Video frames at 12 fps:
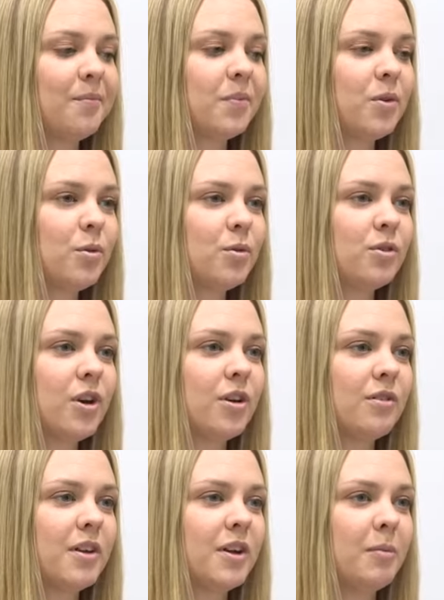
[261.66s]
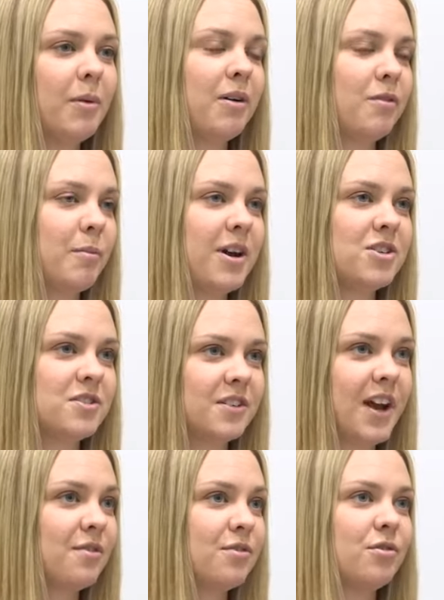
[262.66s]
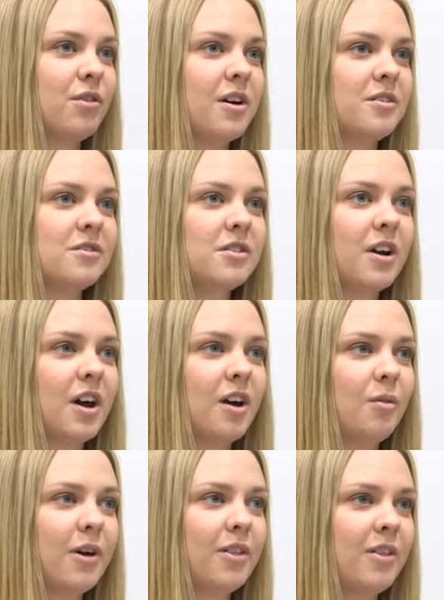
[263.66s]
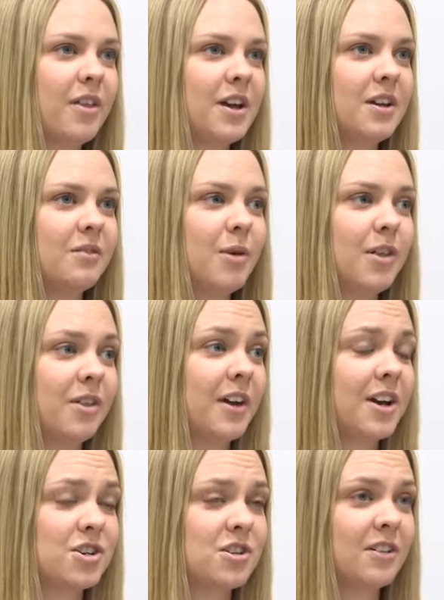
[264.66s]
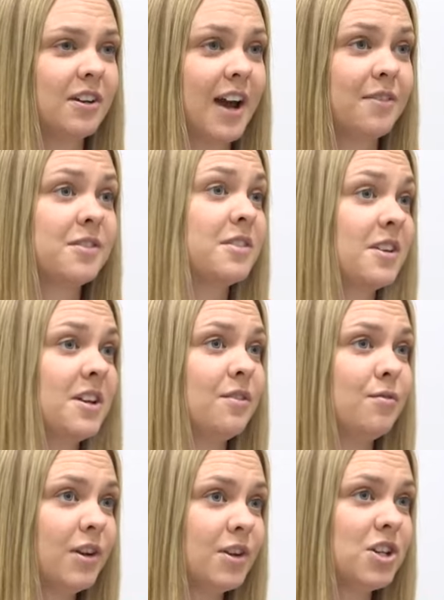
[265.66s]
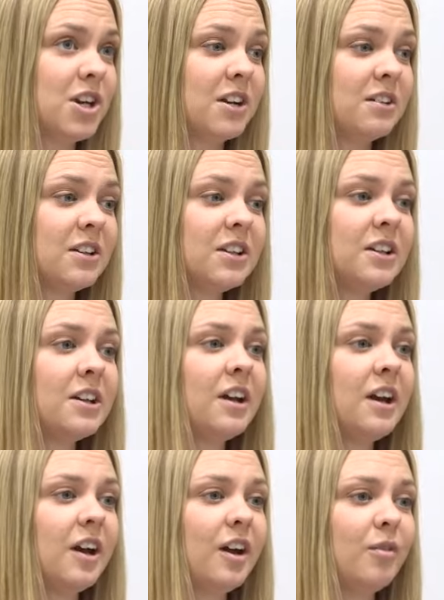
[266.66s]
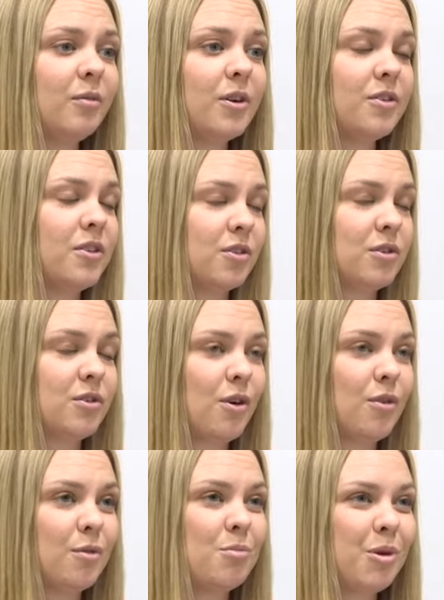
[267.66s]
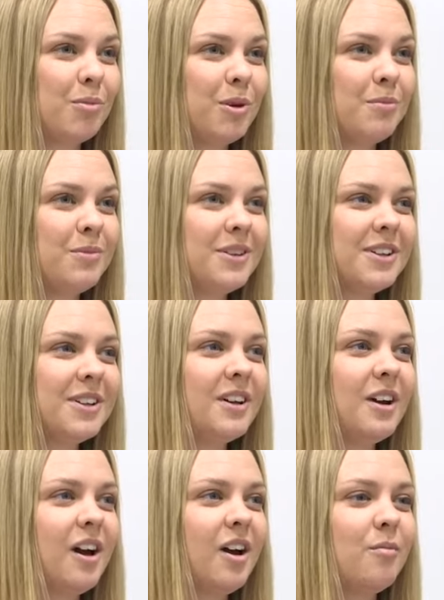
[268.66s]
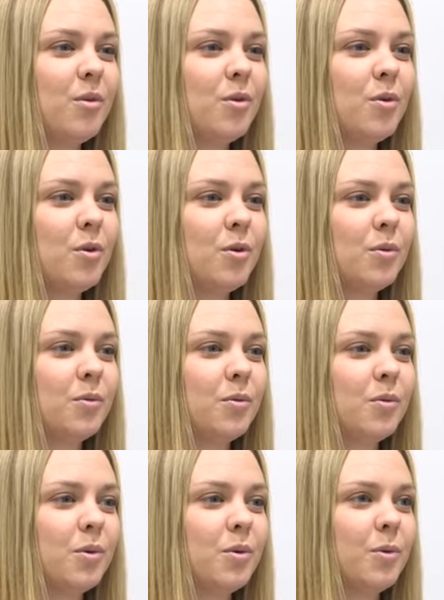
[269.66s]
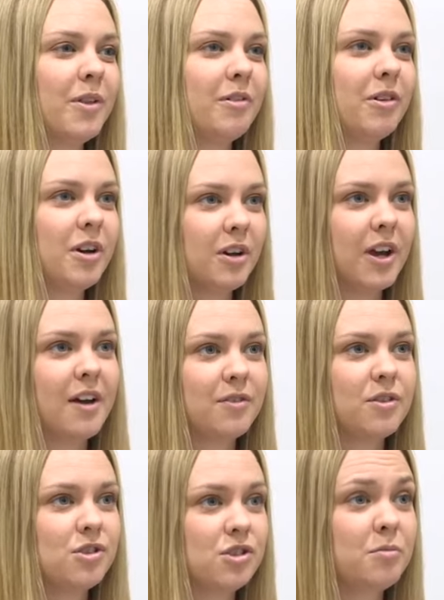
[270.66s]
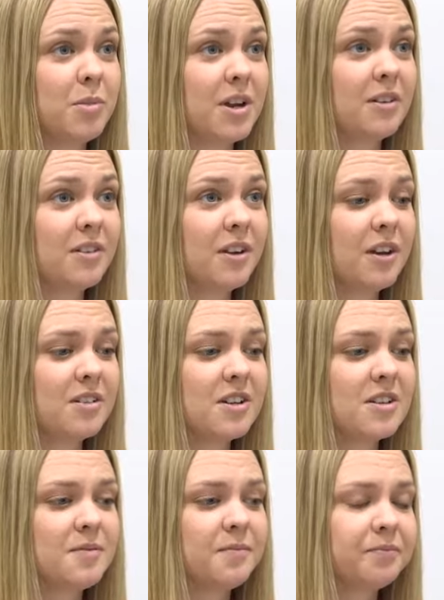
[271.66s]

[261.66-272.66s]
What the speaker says: Also think about if the patient's catheterized, whether the catheter needs flushing, because this could solve the problem, or whether a catheter should be inserted.